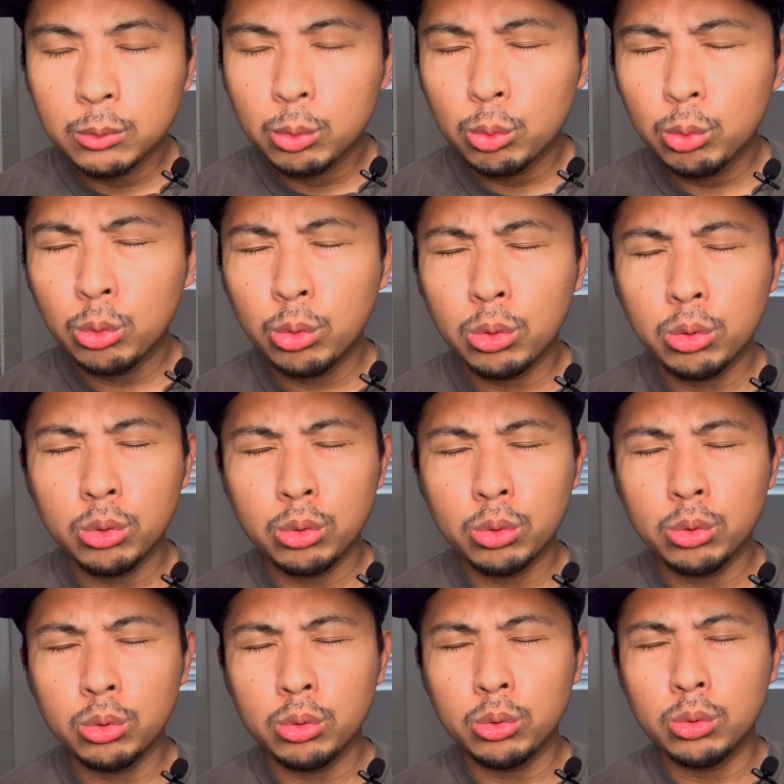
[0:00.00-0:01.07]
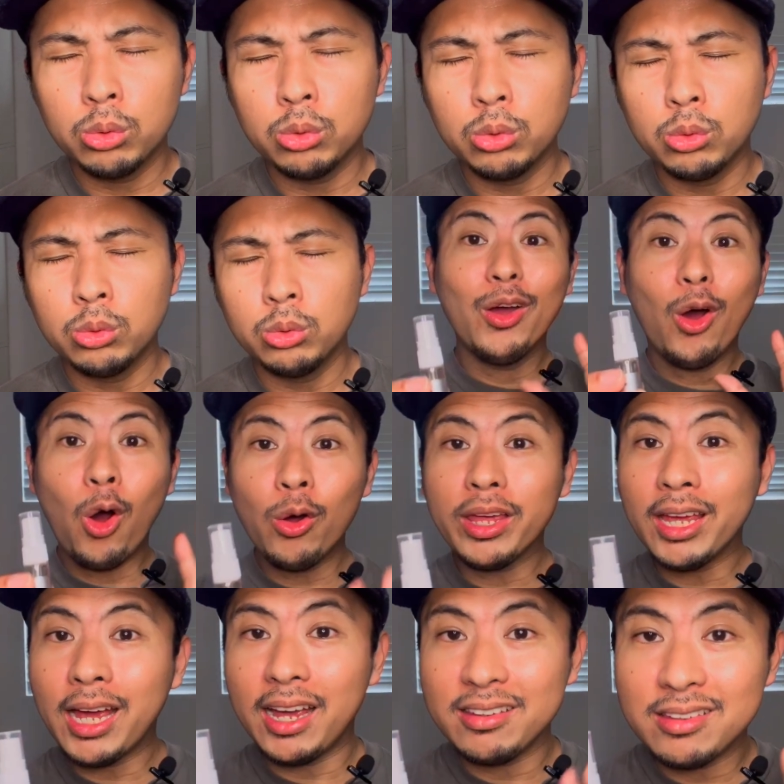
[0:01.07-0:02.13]
Woo! Okay,
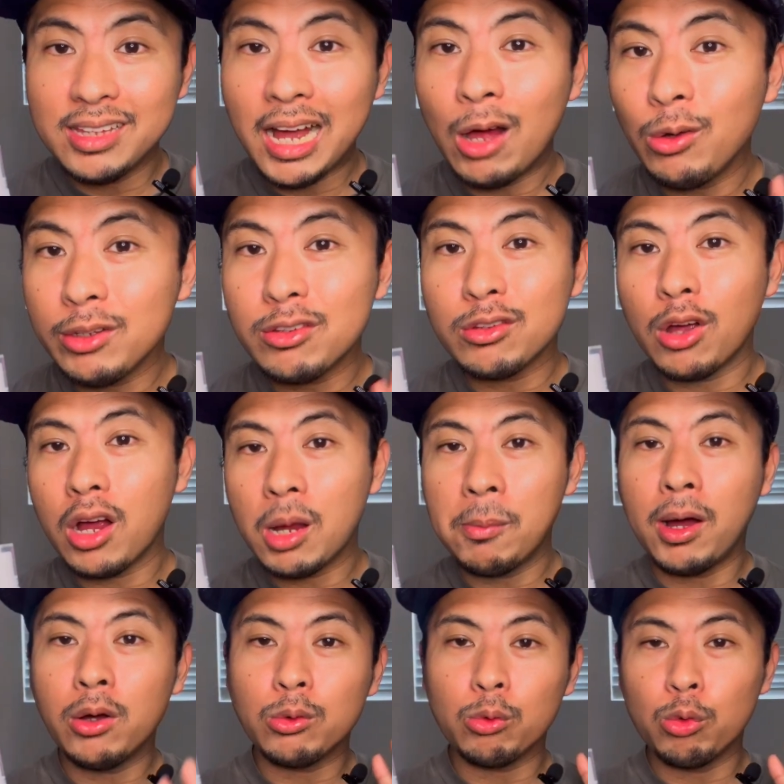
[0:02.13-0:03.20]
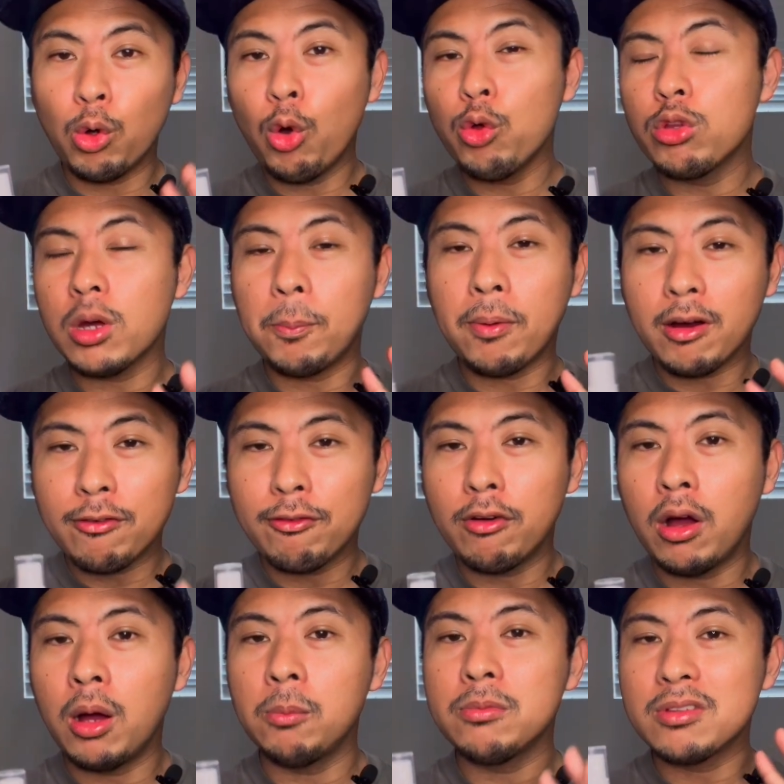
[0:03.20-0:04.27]
guys, now let's talk about Roja
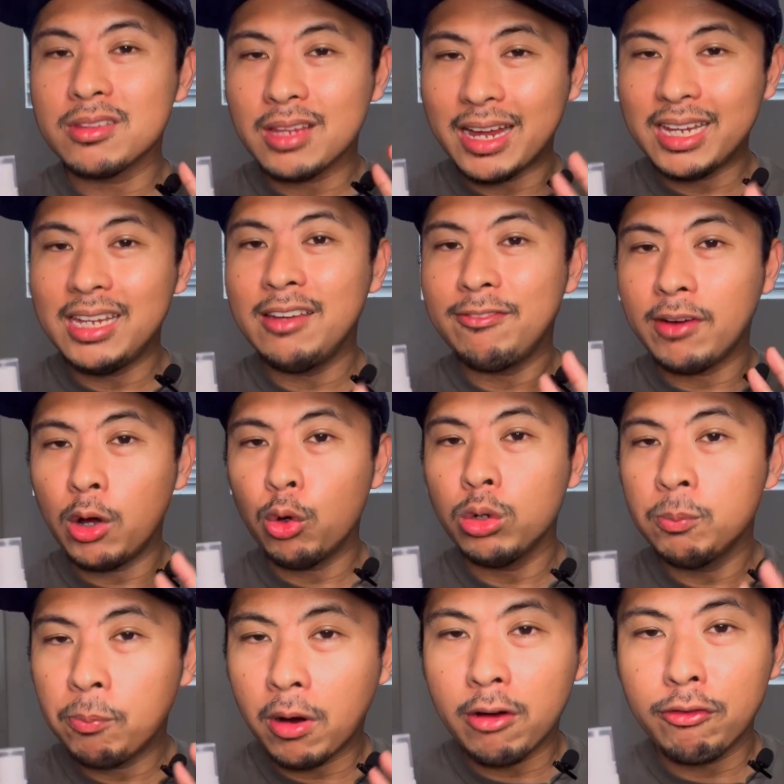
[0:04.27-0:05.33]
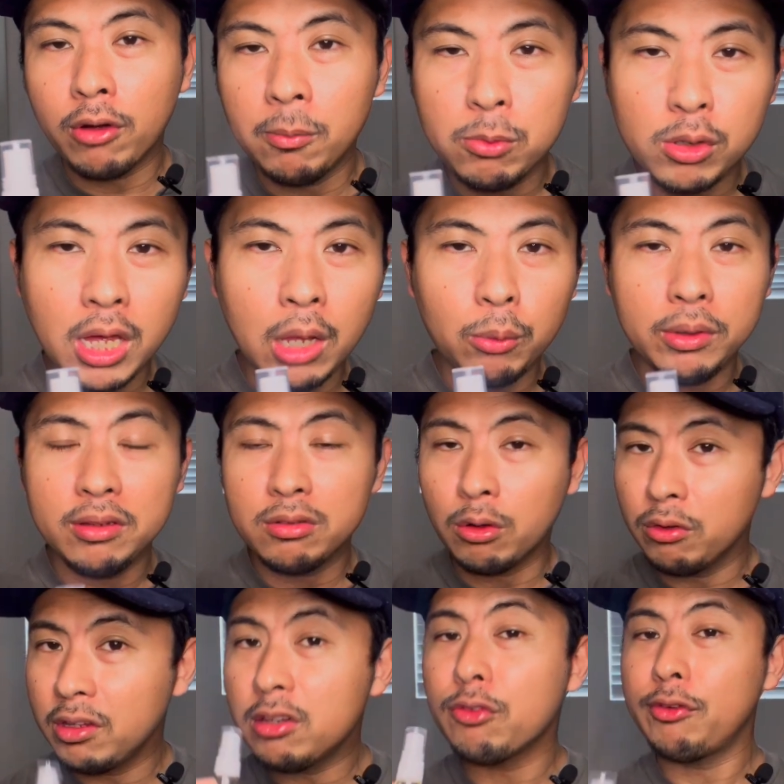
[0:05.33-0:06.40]
Parfums Taif Aoud Parfum, shall we? So
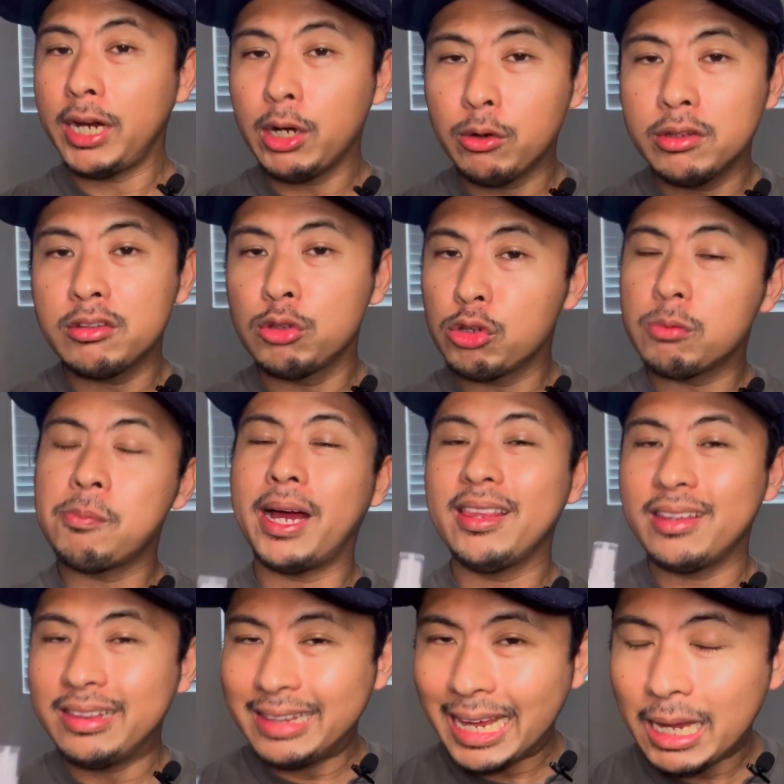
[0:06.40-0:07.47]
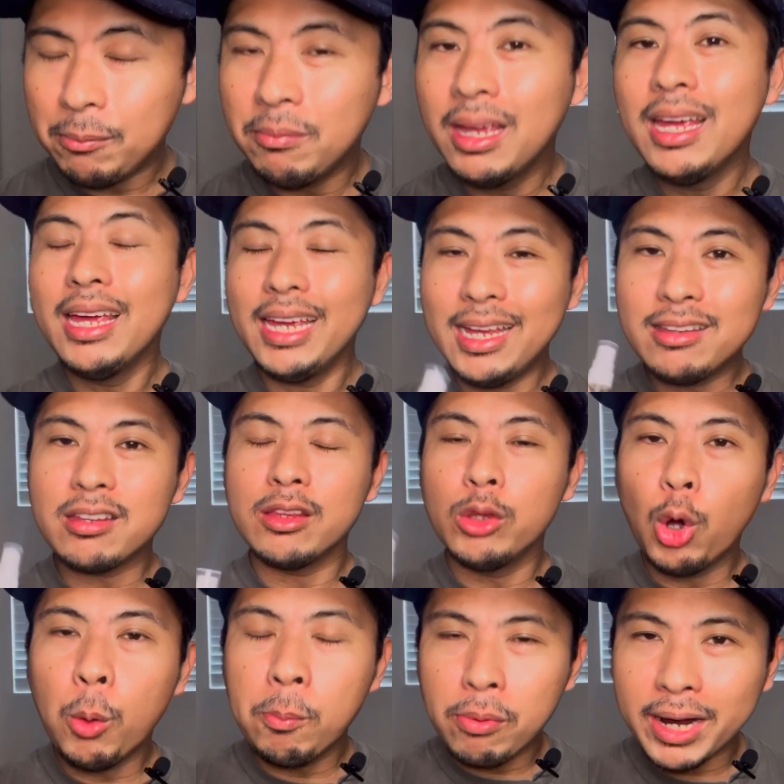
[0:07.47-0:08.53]
this fragrance, just by the name, it's a
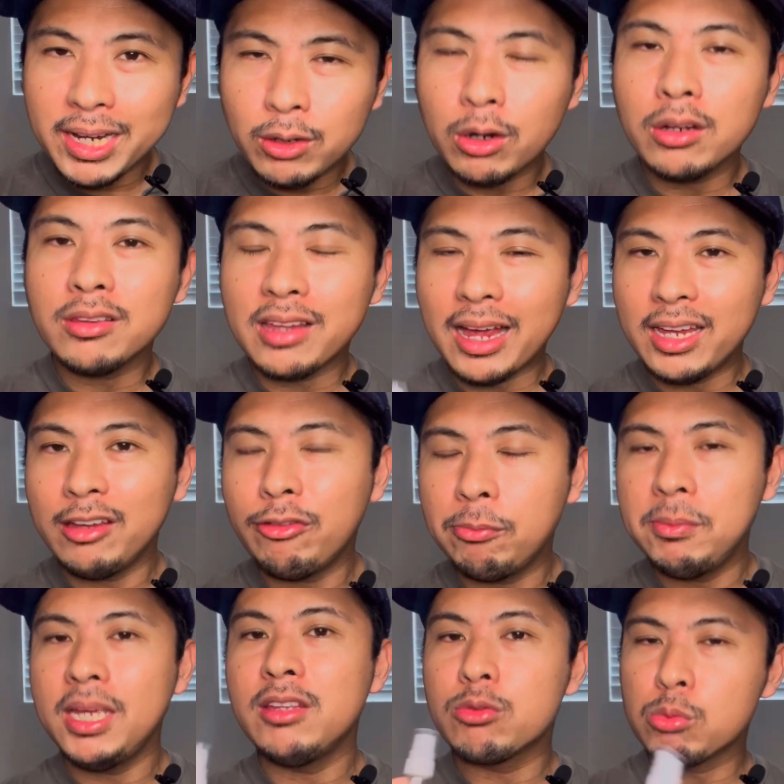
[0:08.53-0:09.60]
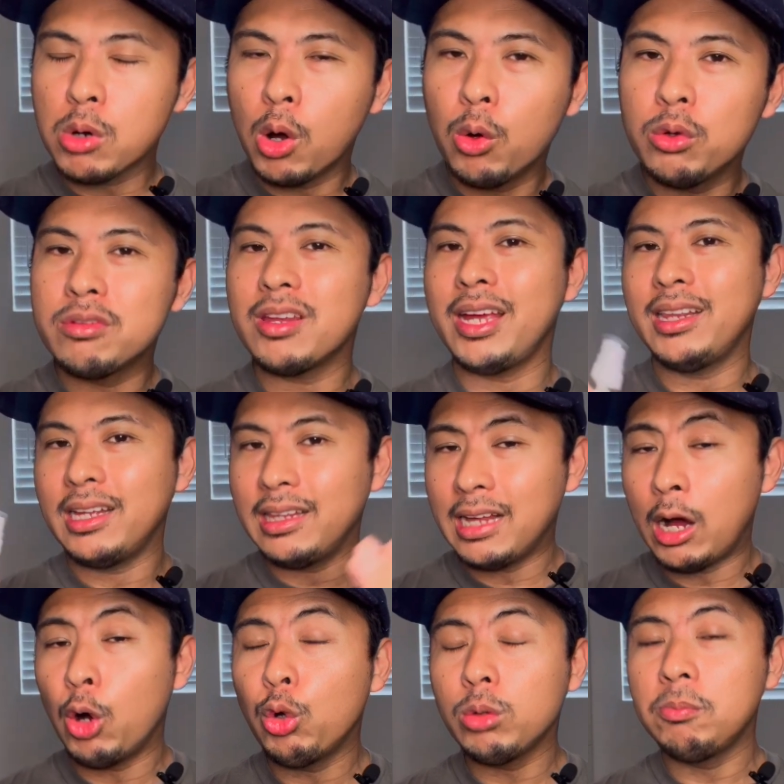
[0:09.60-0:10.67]
no-brainer. Taif means rose, and then
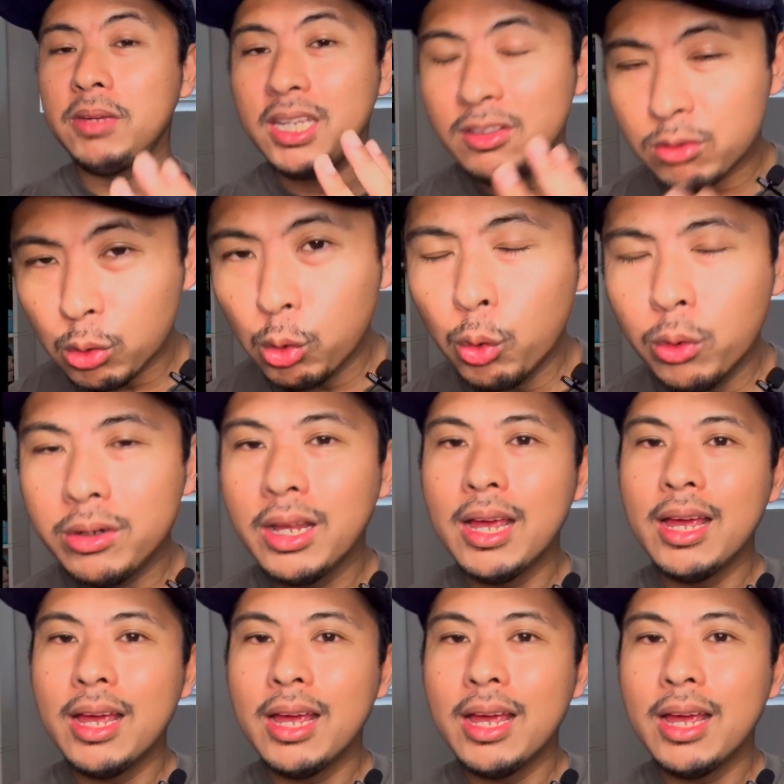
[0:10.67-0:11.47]
Aoud means oud.